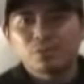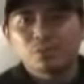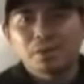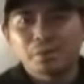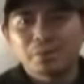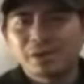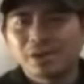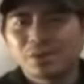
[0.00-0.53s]

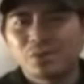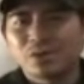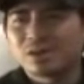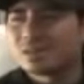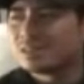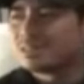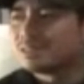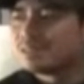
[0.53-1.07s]
Why would I want
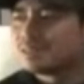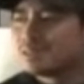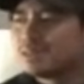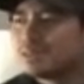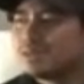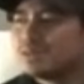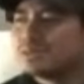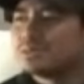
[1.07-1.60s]

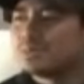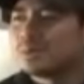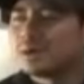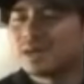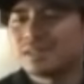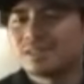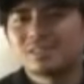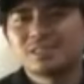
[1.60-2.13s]
to use
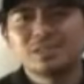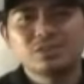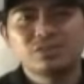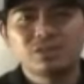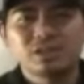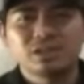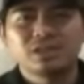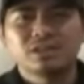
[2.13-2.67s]
my
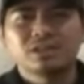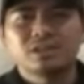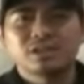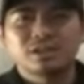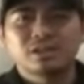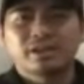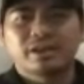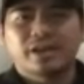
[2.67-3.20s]
TV
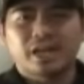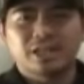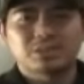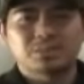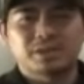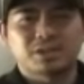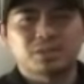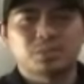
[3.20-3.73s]
as
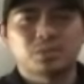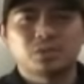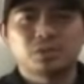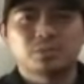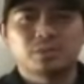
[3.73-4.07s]
my computer